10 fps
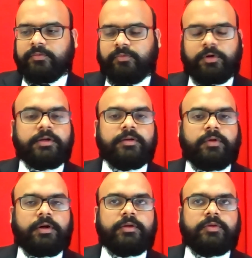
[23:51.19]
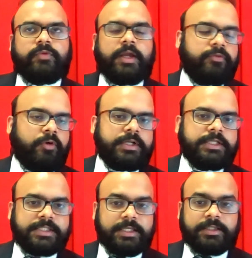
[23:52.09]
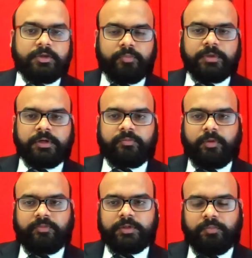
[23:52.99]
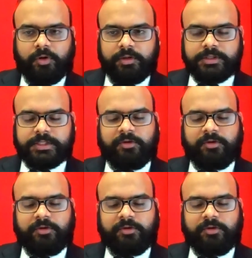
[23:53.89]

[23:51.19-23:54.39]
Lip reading: We have already seen the opening up of the borders,